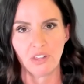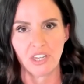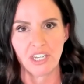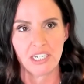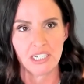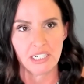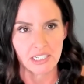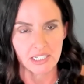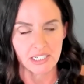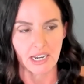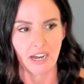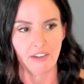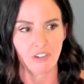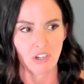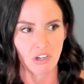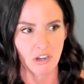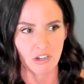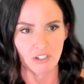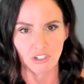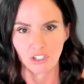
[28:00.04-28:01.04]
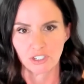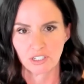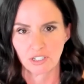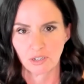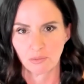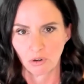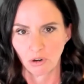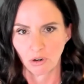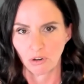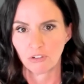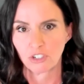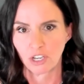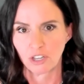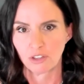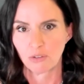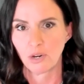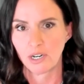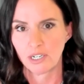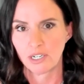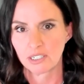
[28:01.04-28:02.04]
that needs to have a conscious approach.
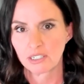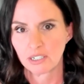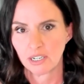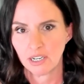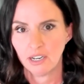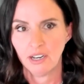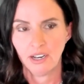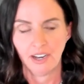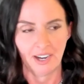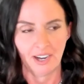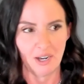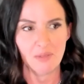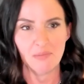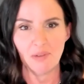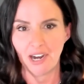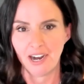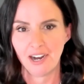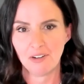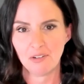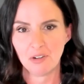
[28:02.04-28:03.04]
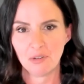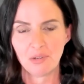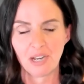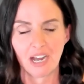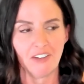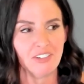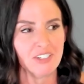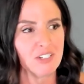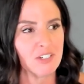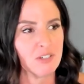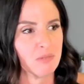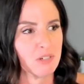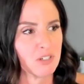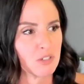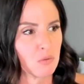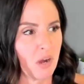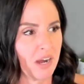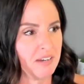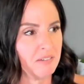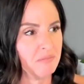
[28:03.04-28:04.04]
Otherwise, I will be having too much
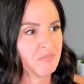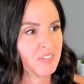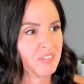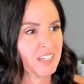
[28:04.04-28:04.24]
wine.